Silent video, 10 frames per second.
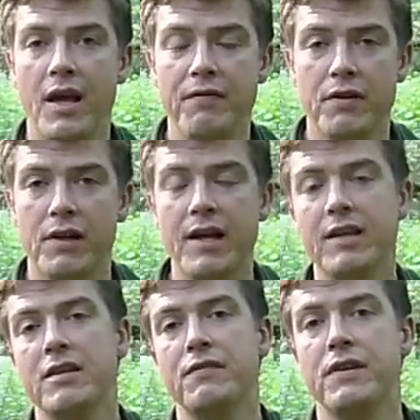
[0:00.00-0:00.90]
If you
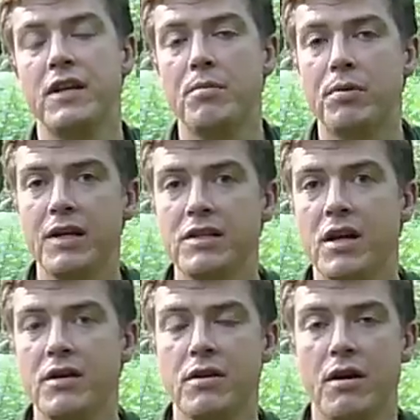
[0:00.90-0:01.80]
like this video, please
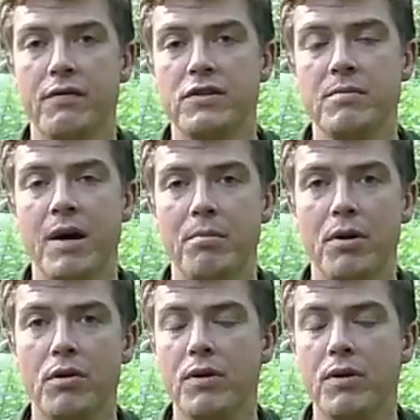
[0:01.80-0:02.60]
go over to my blog,